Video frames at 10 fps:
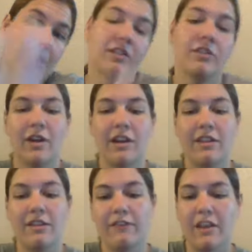The one in
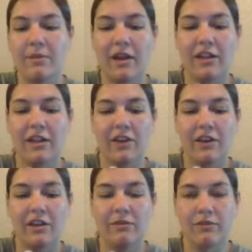the fake palette
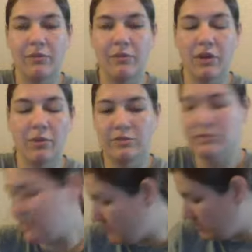barely
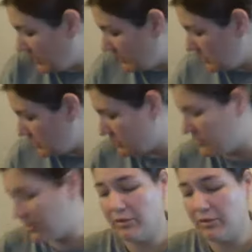shows up.